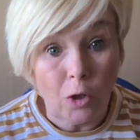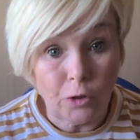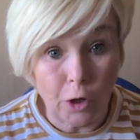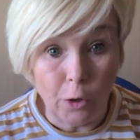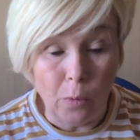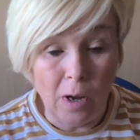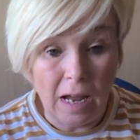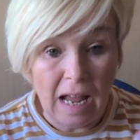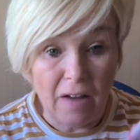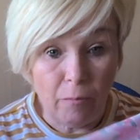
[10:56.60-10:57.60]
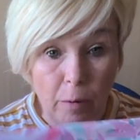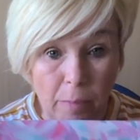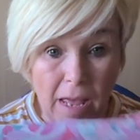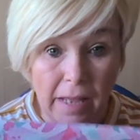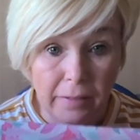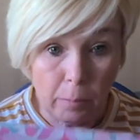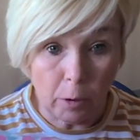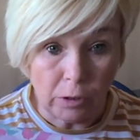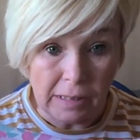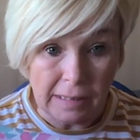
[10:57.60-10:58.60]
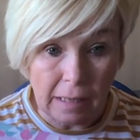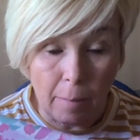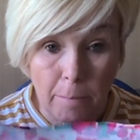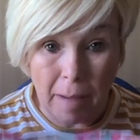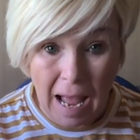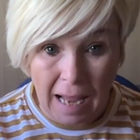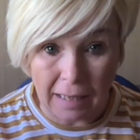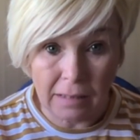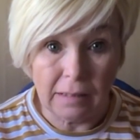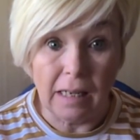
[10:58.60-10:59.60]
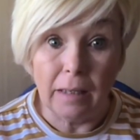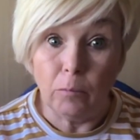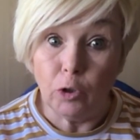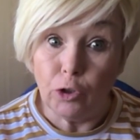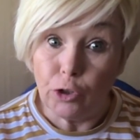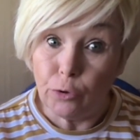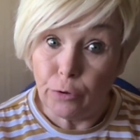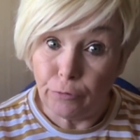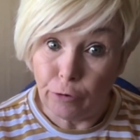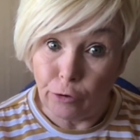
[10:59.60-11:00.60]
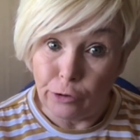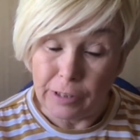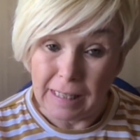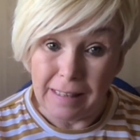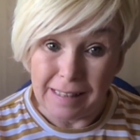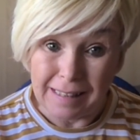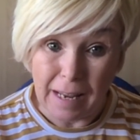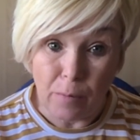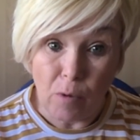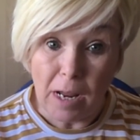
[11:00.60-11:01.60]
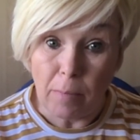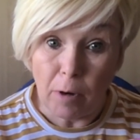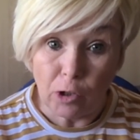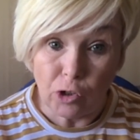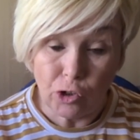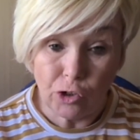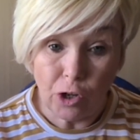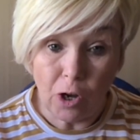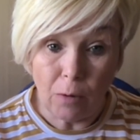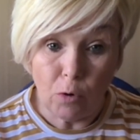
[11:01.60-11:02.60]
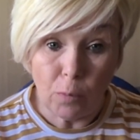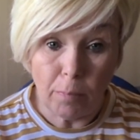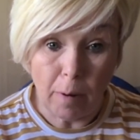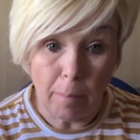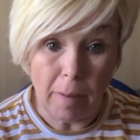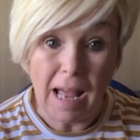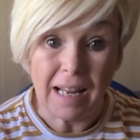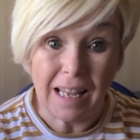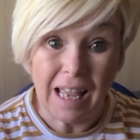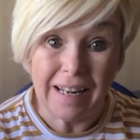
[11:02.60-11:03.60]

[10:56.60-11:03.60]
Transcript: So I've prepared the body backs, and I'm going to do the fronts in the same way, but I just thought I would bob back